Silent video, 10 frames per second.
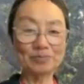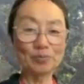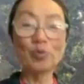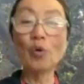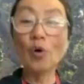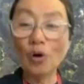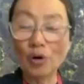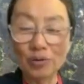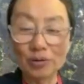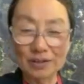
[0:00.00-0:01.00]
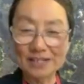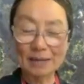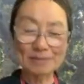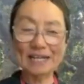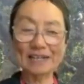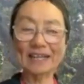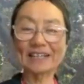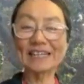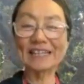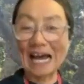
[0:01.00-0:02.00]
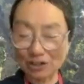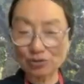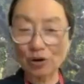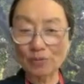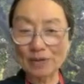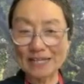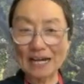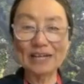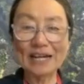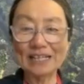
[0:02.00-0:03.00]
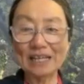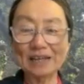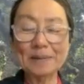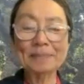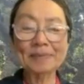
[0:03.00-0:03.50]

wool or something like natural without any